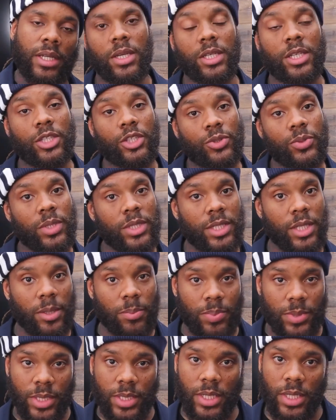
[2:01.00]
and get you a
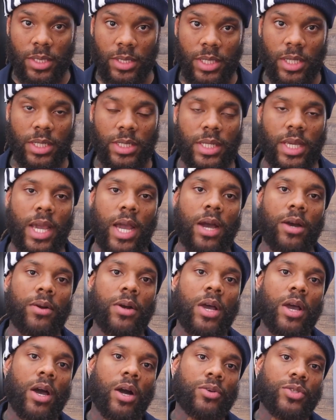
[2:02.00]
10% discount
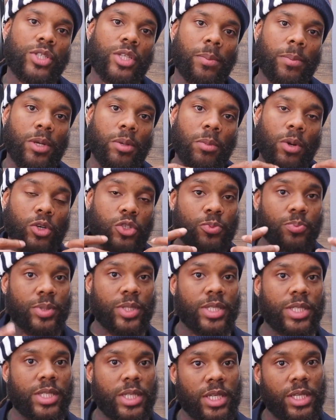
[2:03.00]
on some of the most
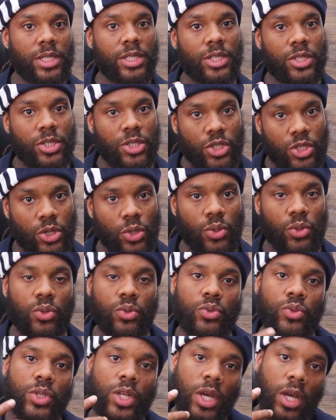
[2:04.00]
prestigious
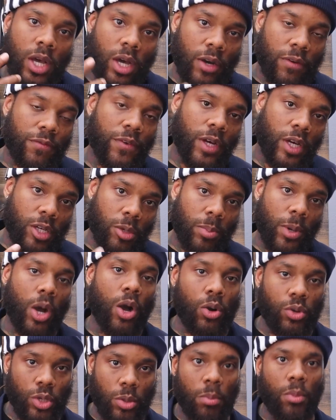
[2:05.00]
tools available
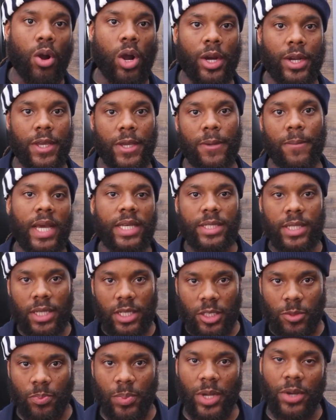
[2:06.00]
on the market. As an
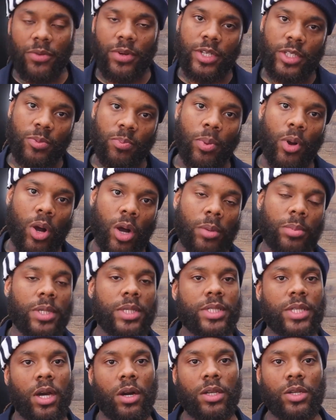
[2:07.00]
experienced barber,
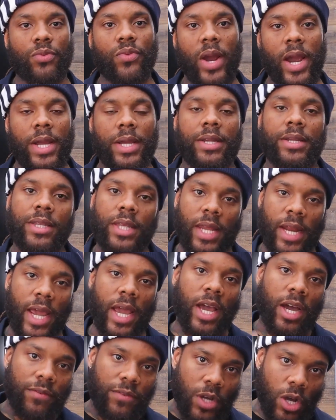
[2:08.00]
it's only right that I
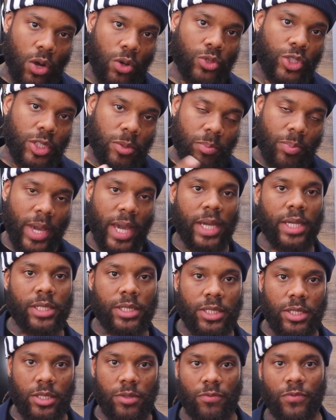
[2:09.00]
have coaching
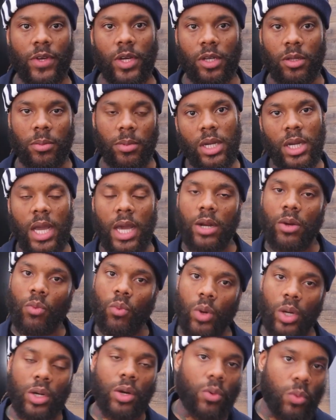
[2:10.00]
packages available. I got a
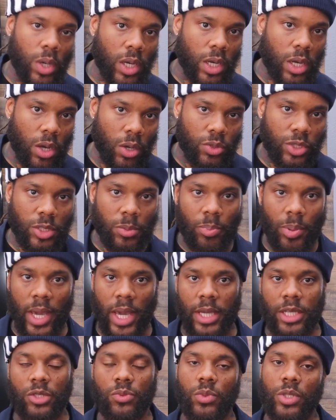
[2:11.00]
one-on-one coaching
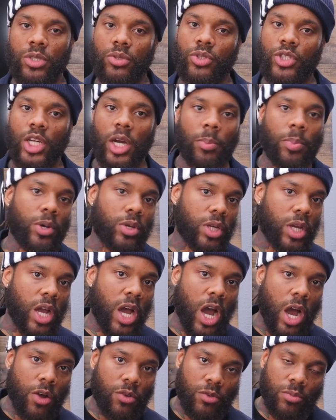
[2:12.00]
package where you jump on a
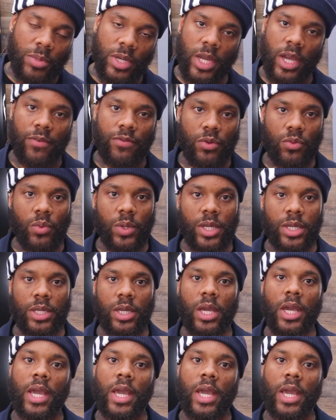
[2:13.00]
call with me every week